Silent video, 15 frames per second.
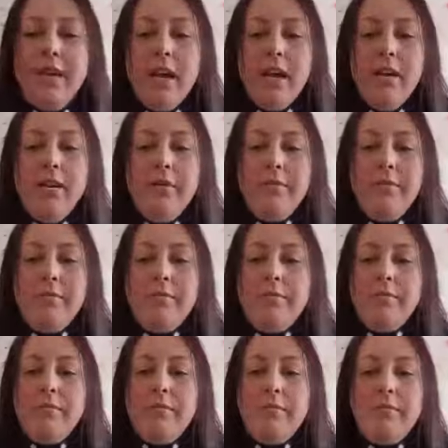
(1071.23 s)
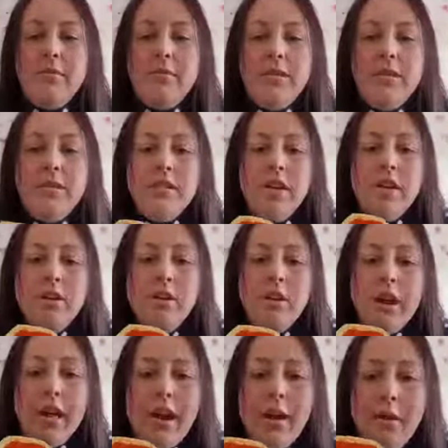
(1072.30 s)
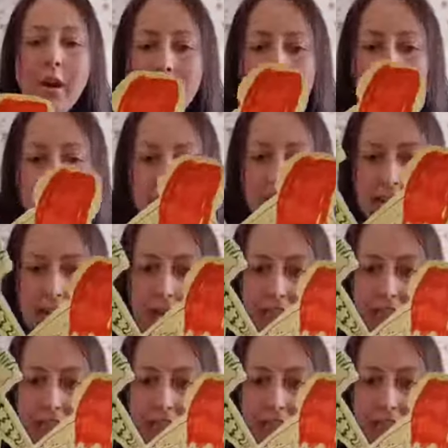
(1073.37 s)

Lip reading: Here we are, look. So look how I've